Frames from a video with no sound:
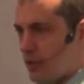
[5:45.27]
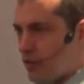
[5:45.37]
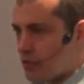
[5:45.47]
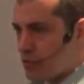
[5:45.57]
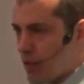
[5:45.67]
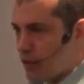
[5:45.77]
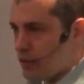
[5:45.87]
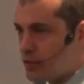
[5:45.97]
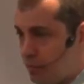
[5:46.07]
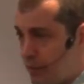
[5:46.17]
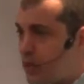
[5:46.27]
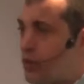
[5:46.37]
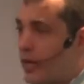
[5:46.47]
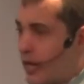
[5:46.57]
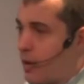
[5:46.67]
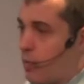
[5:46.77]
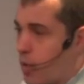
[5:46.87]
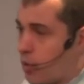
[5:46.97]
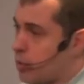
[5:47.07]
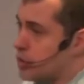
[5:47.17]
that runs, the Bitcoin
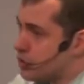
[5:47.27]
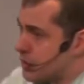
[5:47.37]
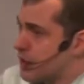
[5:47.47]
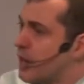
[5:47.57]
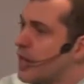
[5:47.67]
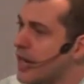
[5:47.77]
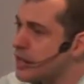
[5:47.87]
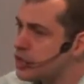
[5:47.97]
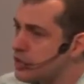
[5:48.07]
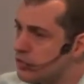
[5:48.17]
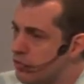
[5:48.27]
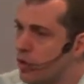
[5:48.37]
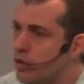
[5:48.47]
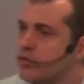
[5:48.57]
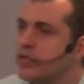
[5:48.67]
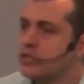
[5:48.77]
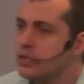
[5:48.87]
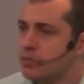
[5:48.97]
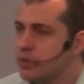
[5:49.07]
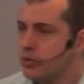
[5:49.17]
network, which is the collection of all of these
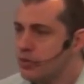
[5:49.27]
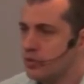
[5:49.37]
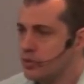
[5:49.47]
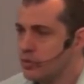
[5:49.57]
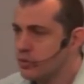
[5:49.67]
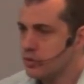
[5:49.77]
computers